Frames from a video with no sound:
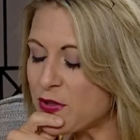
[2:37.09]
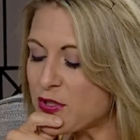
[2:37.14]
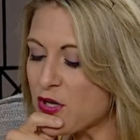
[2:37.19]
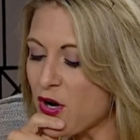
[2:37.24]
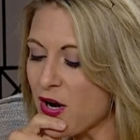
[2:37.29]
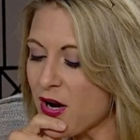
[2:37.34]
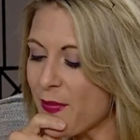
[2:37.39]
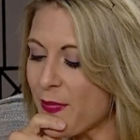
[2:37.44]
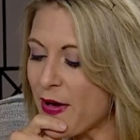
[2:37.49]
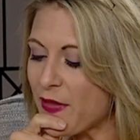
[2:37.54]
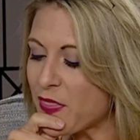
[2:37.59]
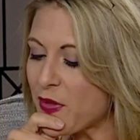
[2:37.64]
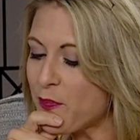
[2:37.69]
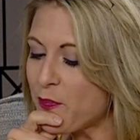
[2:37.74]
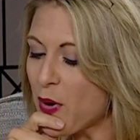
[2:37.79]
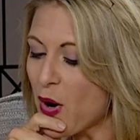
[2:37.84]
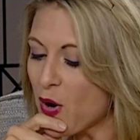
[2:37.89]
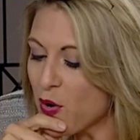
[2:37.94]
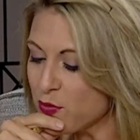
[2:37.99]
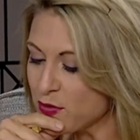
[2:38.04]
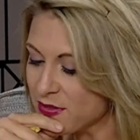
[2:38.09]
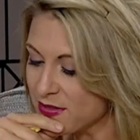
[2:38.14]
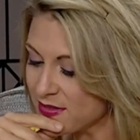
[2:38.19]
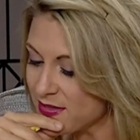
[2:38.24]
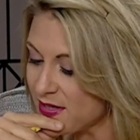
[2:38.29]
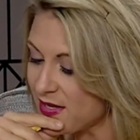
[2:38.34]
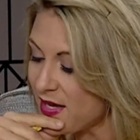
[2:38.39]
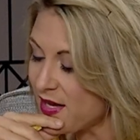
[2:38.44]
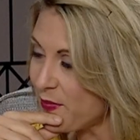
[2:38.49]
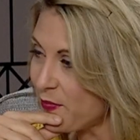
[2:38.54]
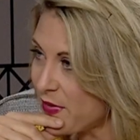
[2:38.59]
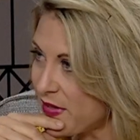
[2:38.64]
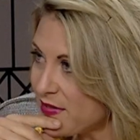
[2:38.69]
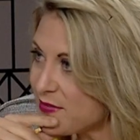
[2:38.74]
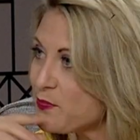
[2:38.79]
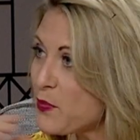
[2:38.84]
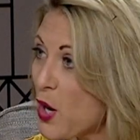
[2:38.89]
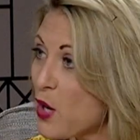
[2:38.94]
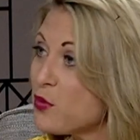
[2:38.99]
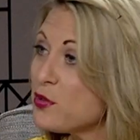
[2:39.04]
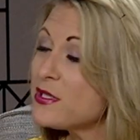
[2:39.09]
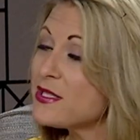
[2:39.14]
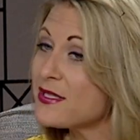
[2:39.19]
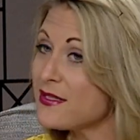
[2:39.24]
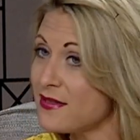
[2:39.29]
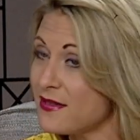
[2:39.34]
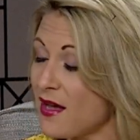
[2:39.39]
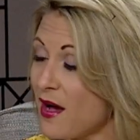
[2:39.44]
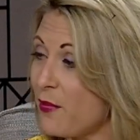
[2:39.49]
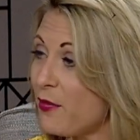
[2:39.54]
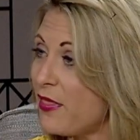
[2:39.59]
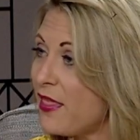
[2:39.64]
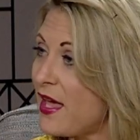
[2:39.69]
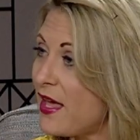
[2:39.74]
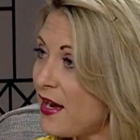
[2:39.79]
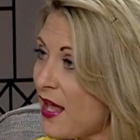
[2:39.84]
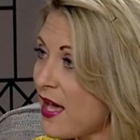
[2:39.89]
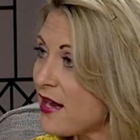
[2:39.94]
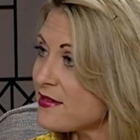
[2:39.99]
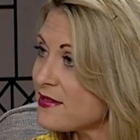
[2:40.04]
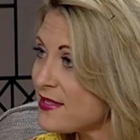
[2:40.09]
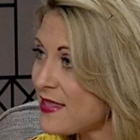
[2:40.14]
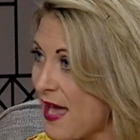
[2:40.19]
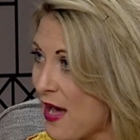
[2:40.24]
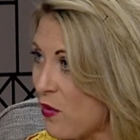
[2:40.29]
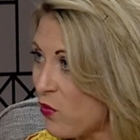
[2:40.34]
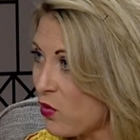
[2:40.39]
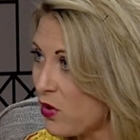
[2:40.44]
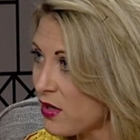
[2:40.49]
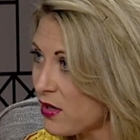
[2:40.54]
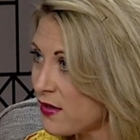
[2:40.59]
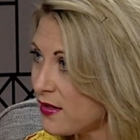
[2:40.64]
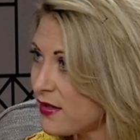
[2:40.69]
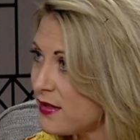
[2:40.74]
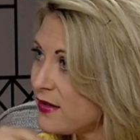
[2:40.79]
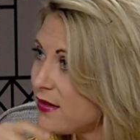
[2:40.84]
we talk about the postnup then, how does that work?